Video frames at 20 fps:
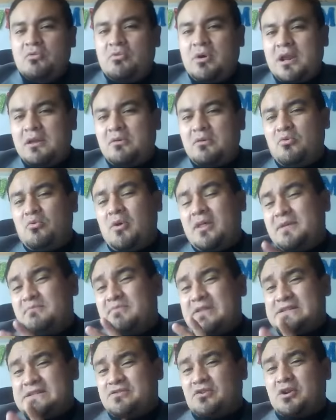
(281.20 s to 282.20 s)
What, what
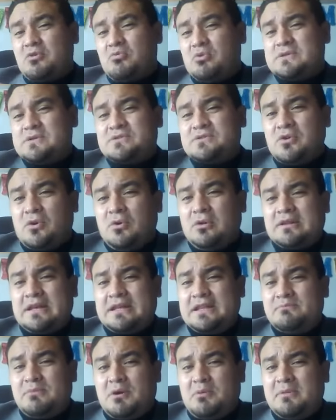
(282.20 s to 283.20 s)
if the story was
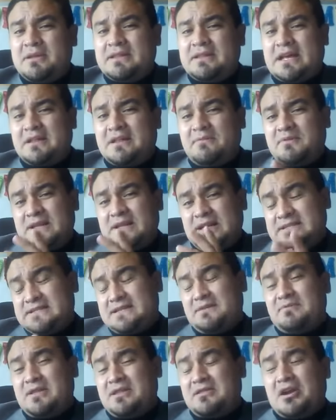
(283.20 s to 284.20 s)
told in the moment uh,
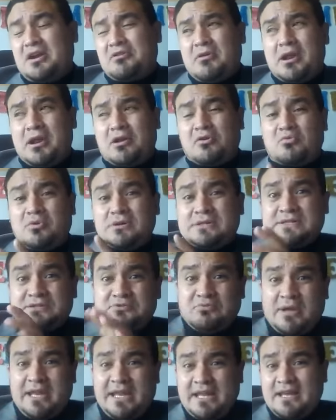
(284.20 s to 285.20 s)
as if the narrator was
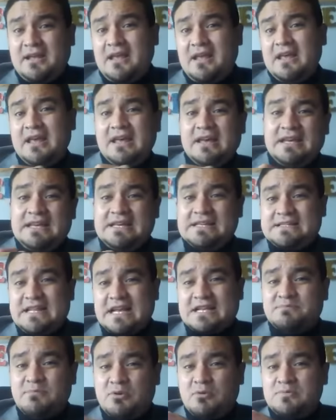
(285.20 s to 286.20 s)
tweeting his
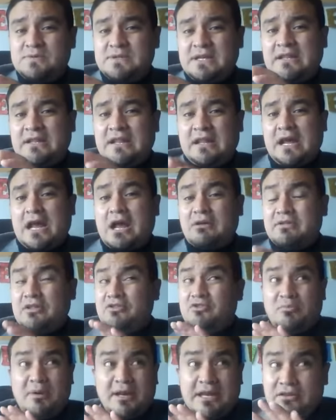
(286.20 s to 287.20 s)
next moves in an account
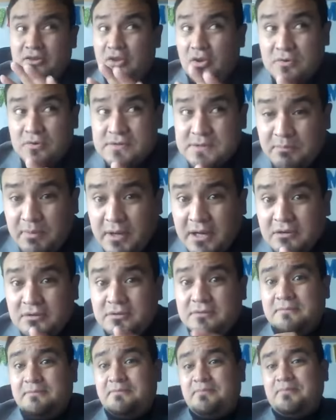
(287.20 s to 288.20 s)
that nobody knows
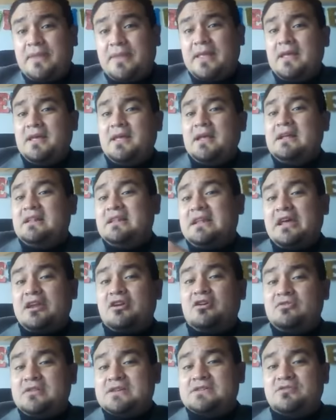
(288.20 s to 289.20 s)
about?
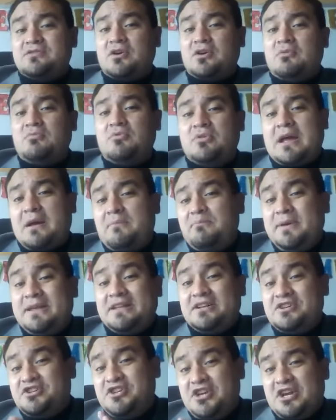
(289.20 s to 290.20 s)
Later on, the story would have
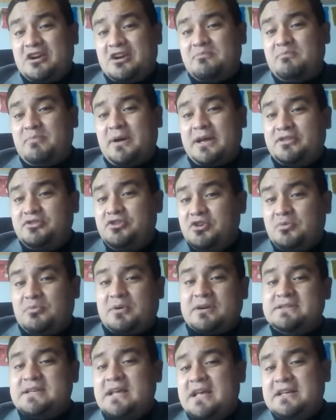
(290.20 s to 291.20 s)
been shared by
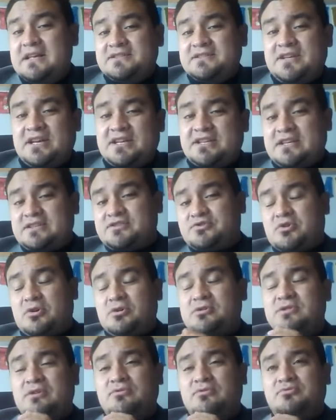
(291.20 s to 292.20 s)
tubers such as
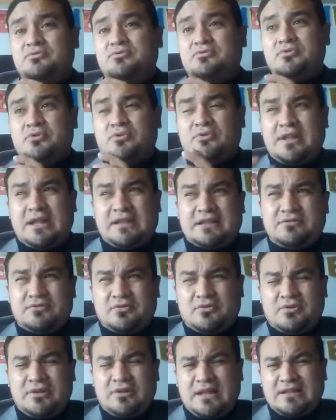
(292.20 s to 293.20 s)
Dross, Tronan,
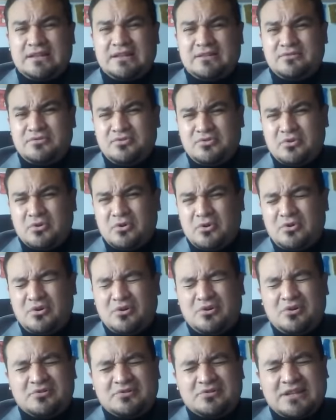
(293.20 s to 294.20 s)
Tronan,
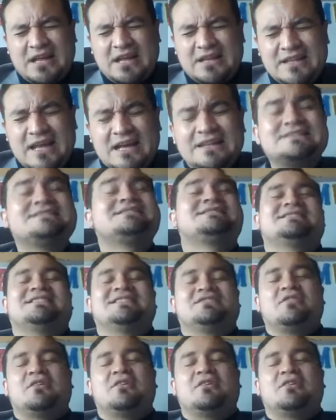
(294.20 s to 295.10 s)
Trotanas